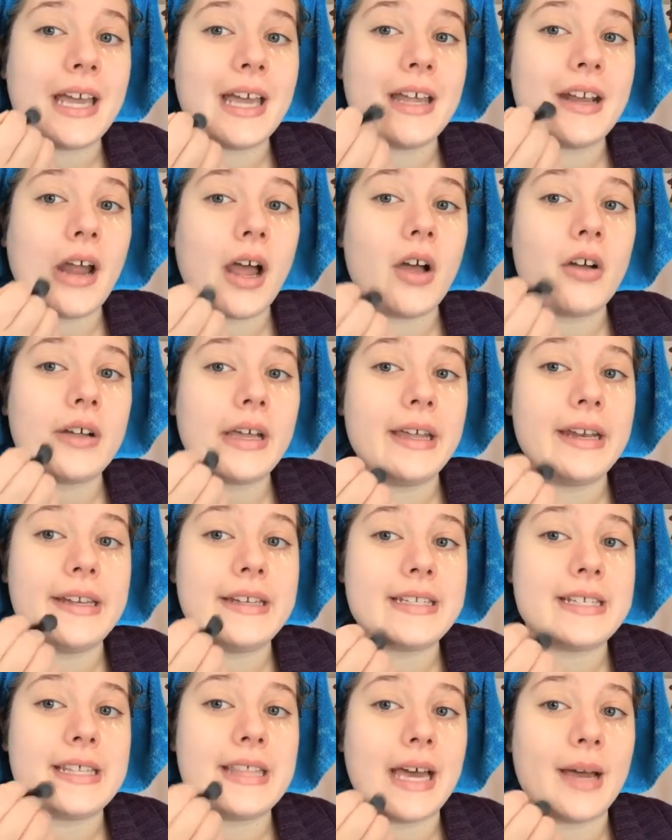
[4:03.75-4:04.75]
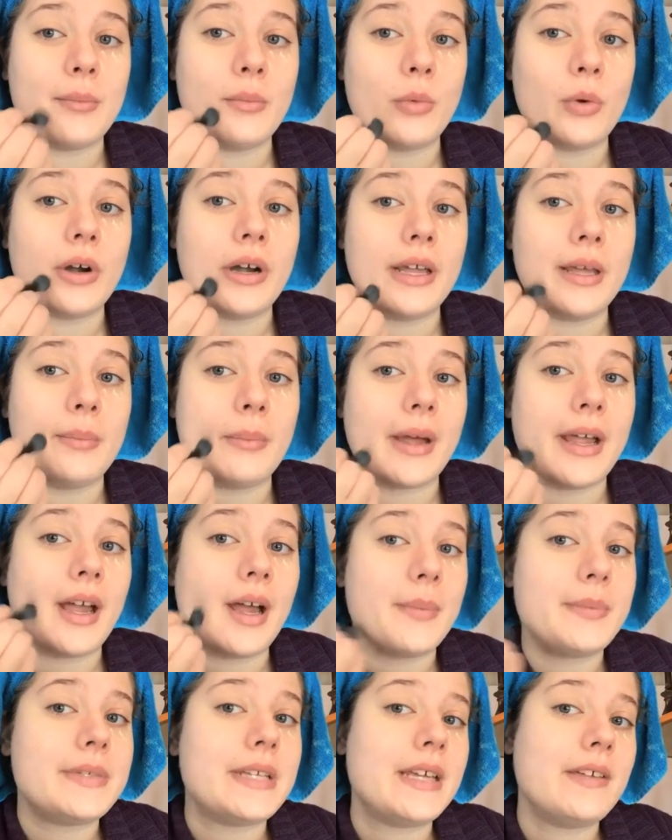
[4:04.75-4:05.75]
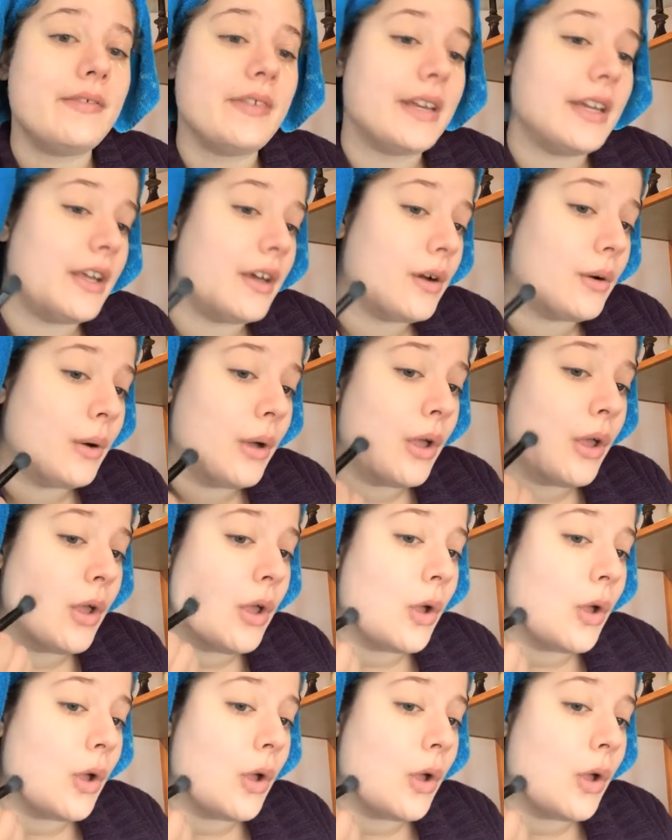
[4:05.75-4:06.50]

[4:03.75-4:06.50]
and I'll get into that more in my update video